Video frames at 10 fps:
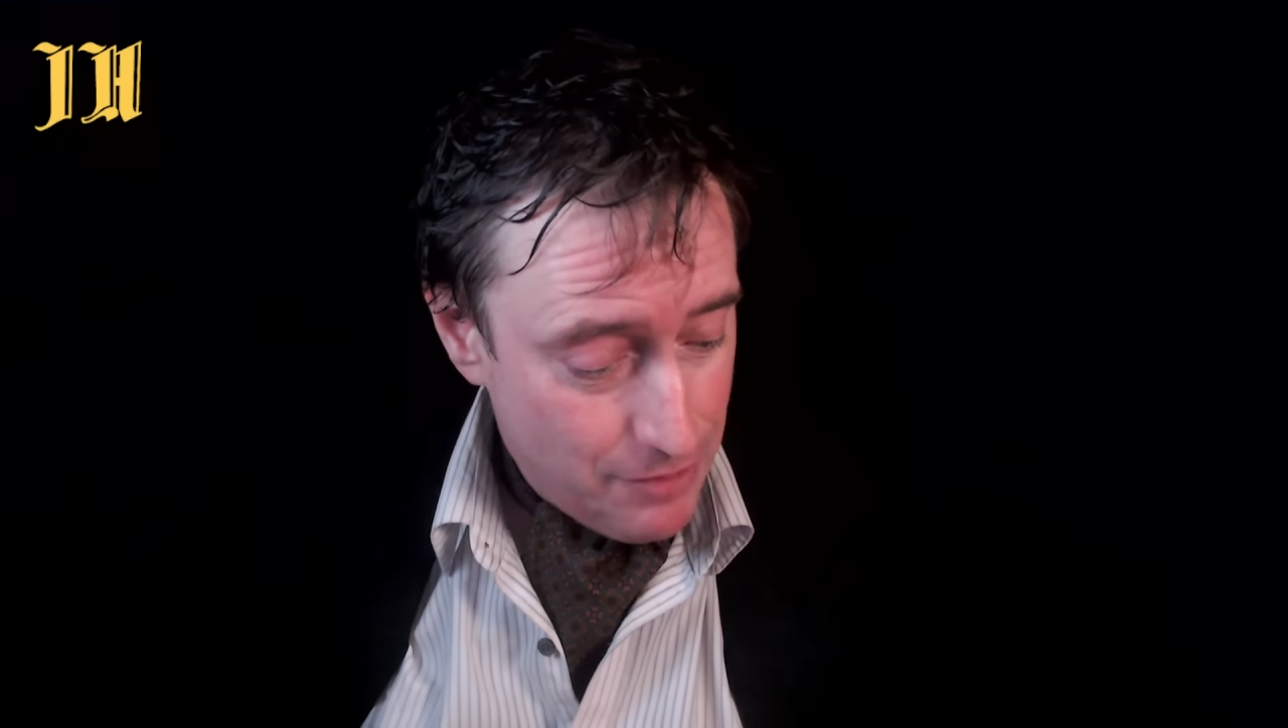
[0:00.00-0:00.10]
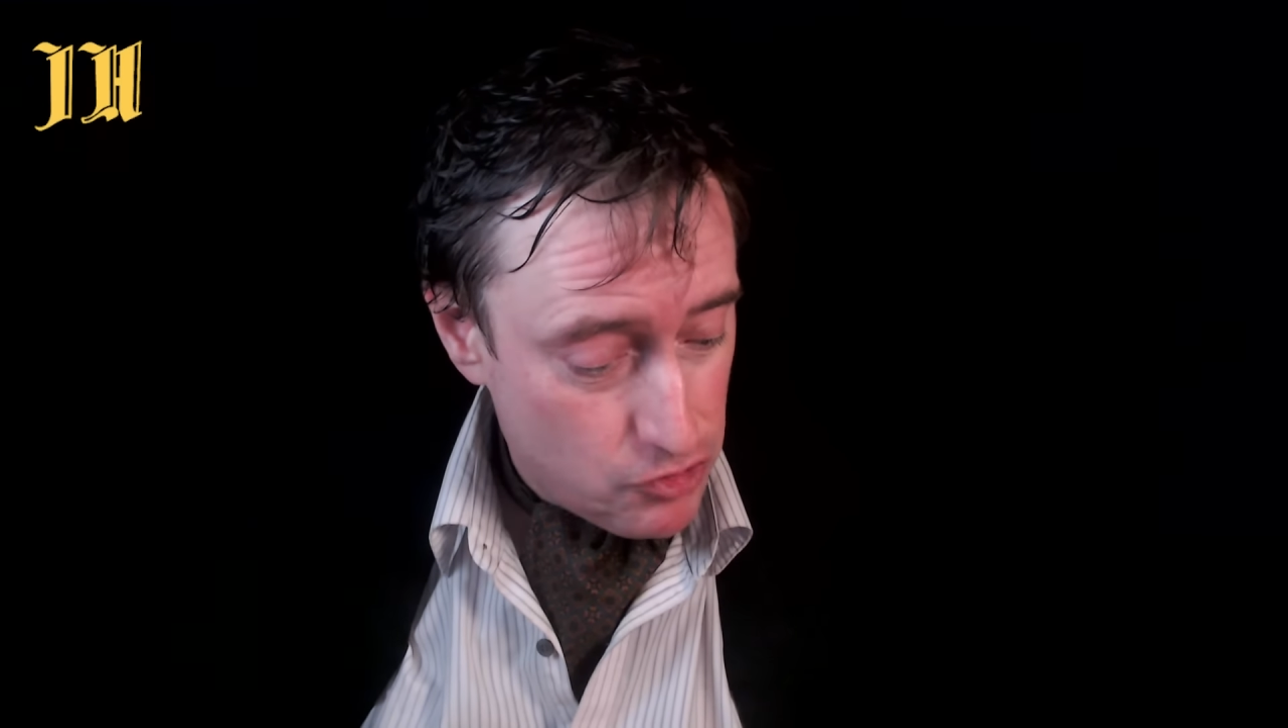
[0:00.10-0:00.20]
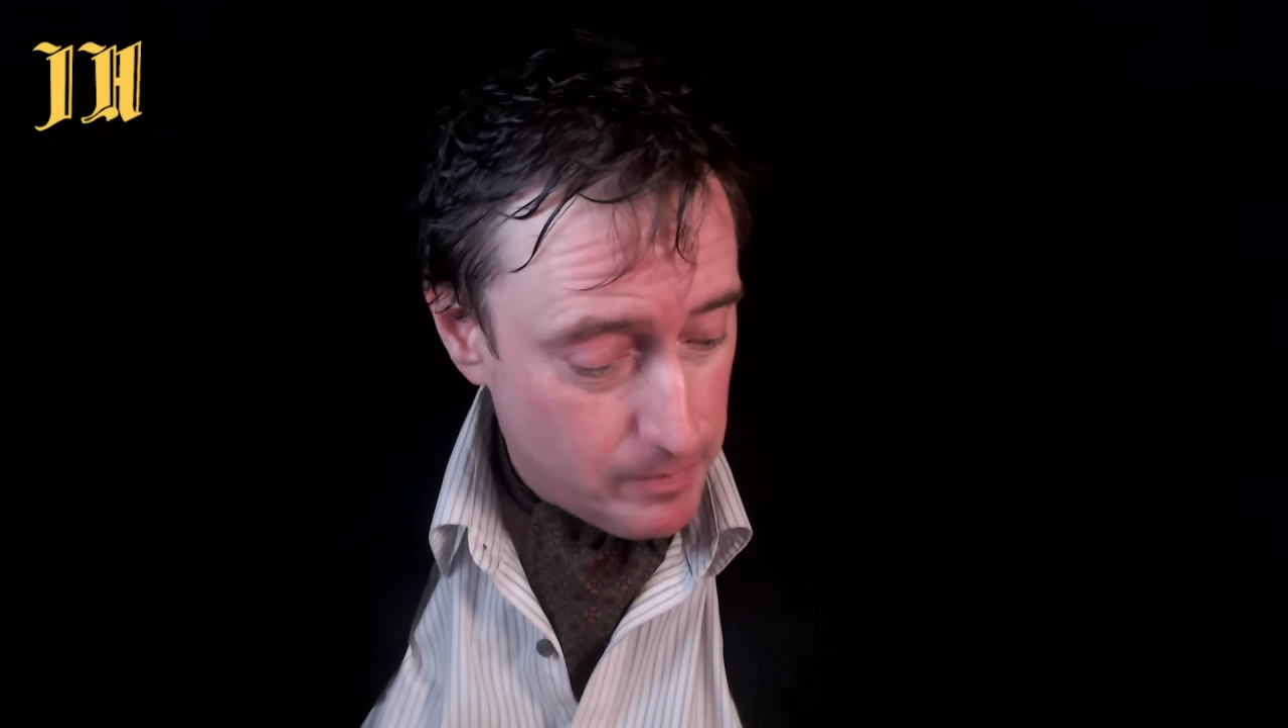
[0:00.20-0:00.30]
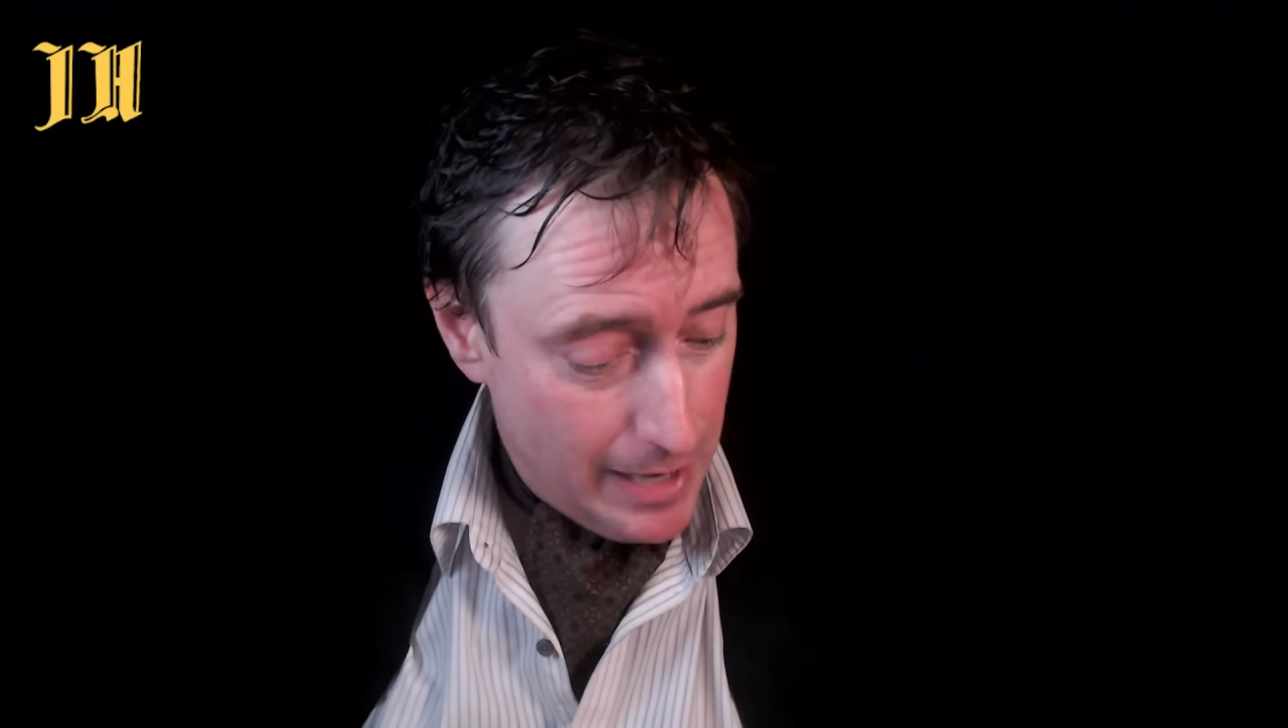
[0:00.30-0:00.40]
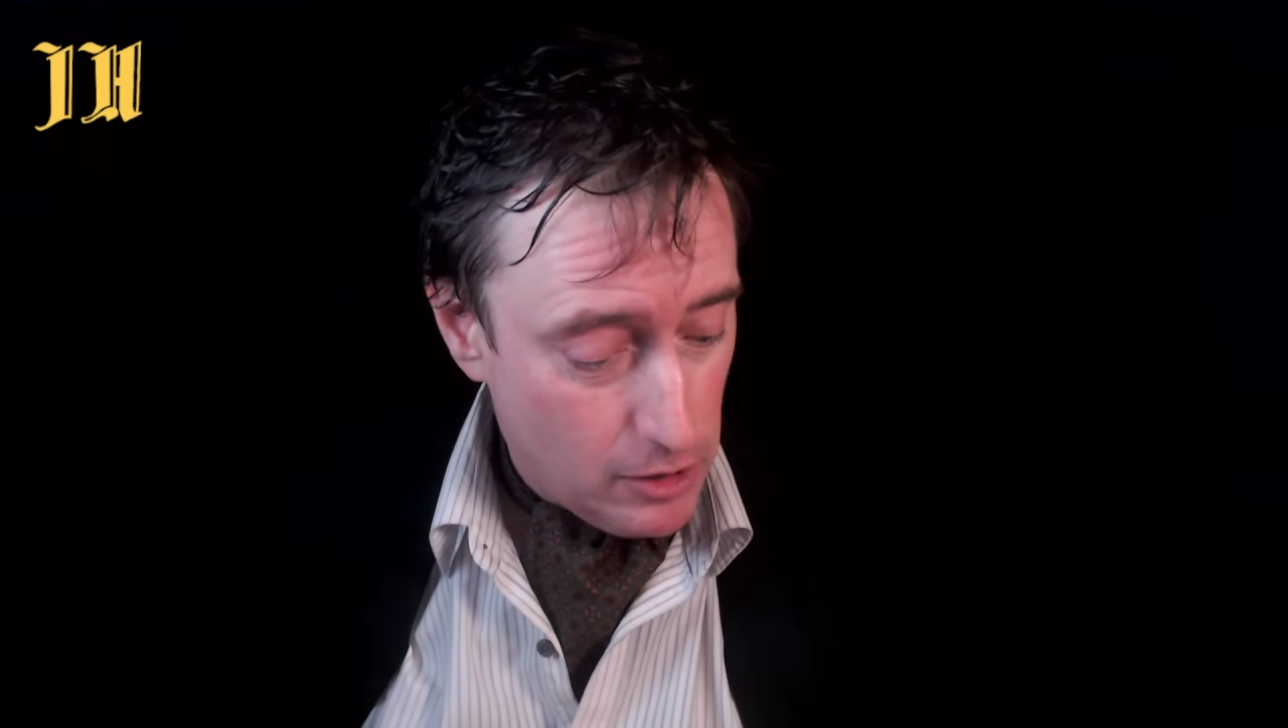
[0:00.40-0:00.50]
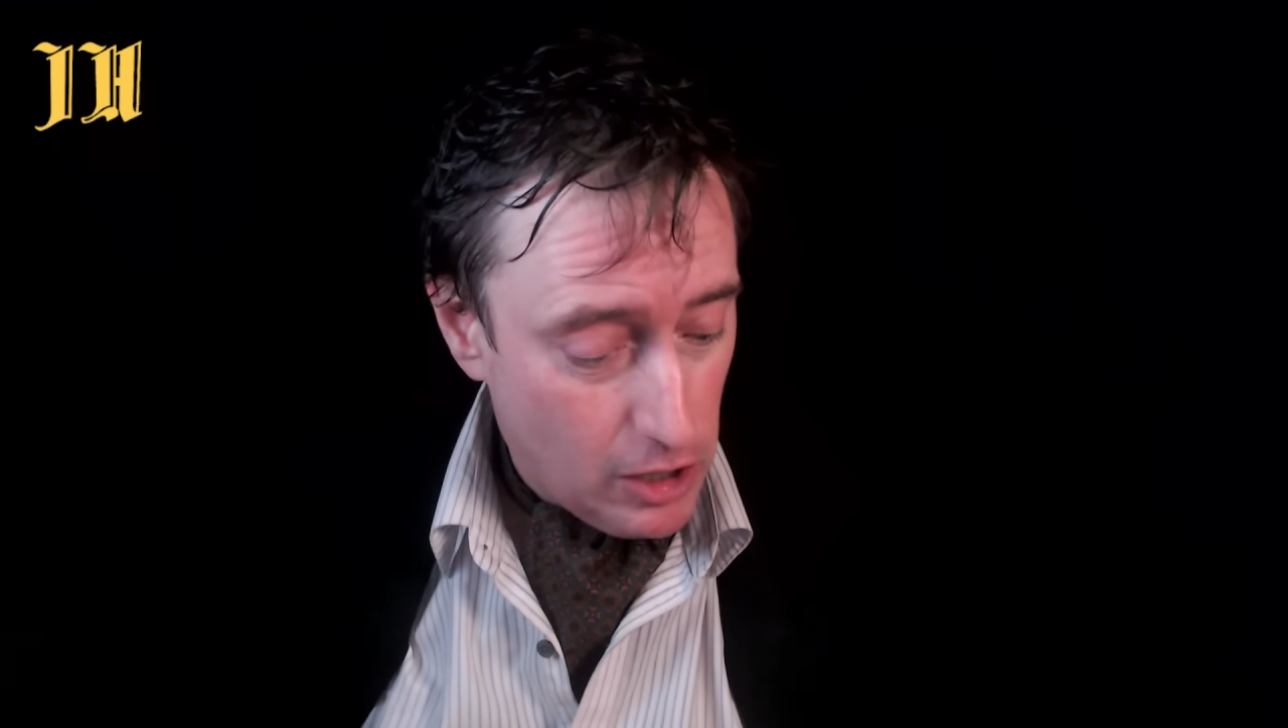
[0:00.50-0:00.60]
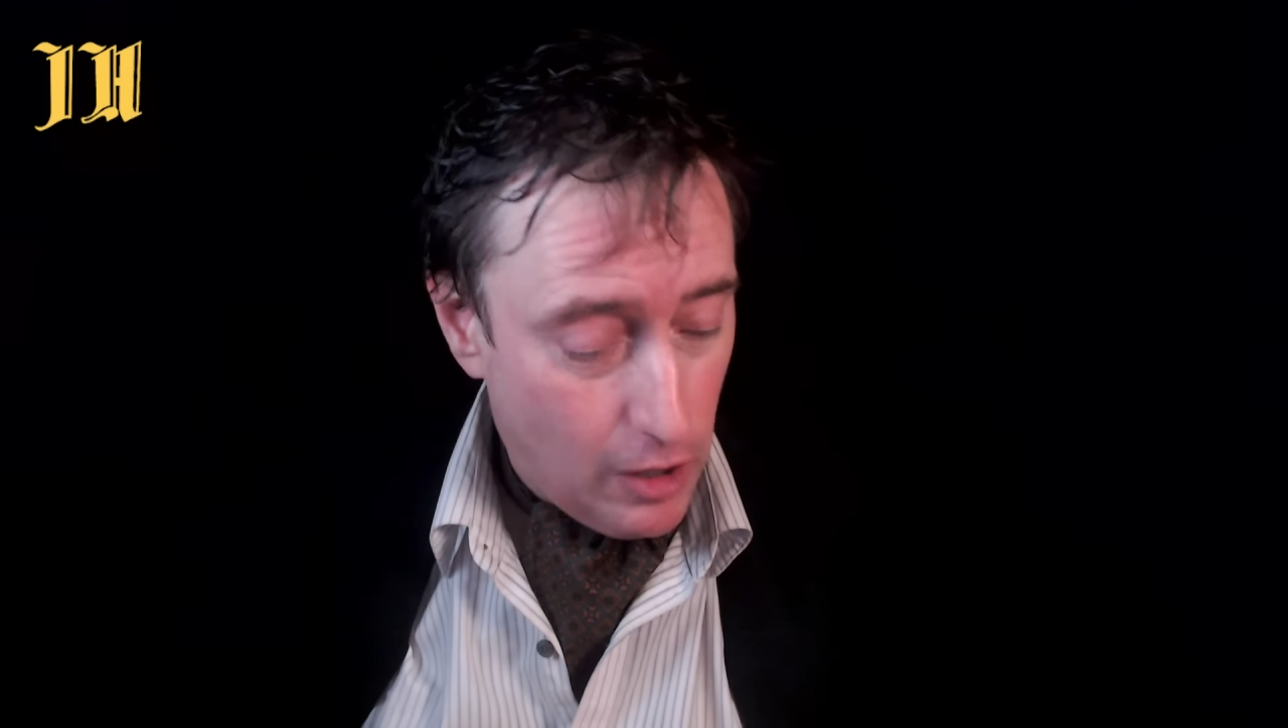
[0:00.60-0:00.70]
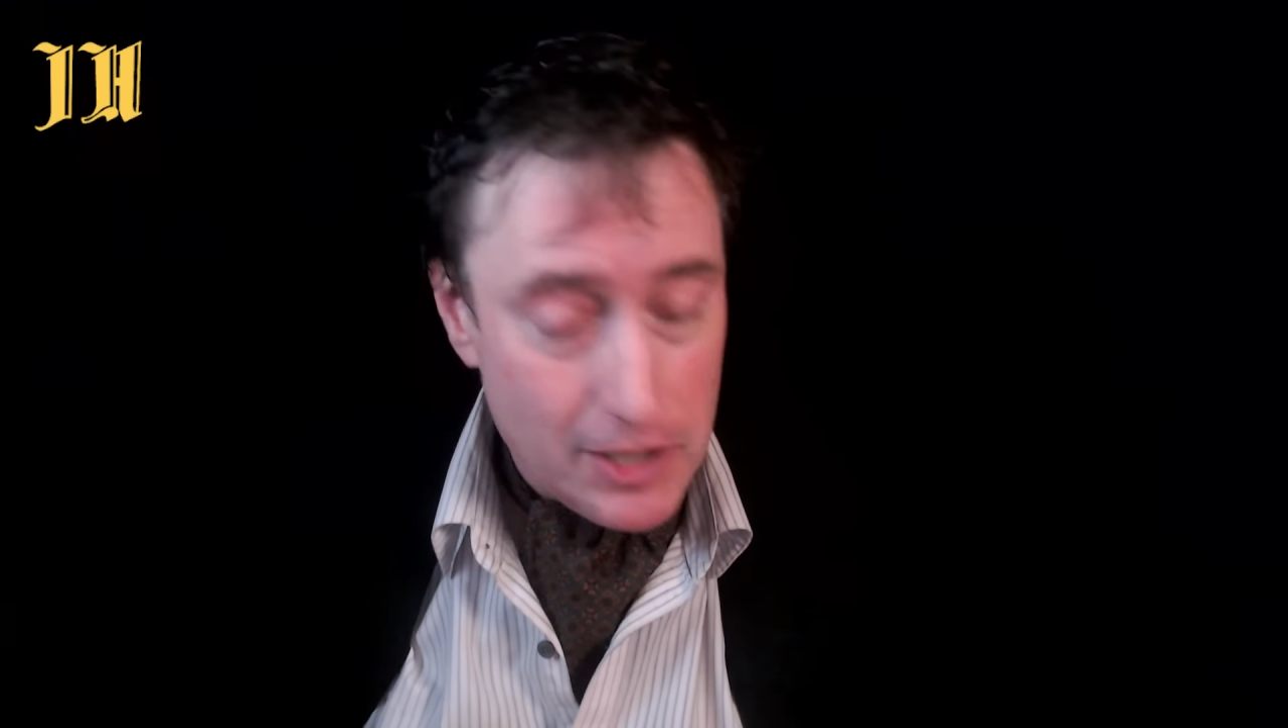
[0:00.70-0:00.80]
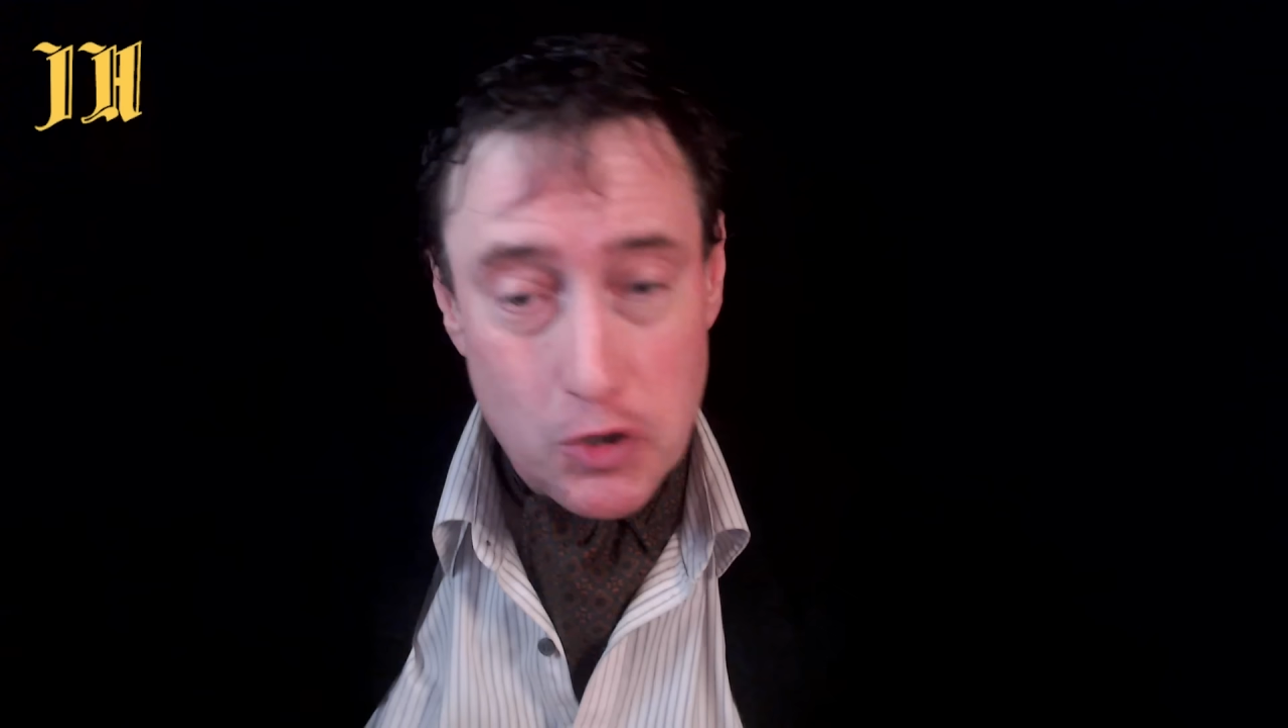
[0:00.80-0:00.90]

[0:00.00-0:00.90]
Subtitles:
and the Mail Online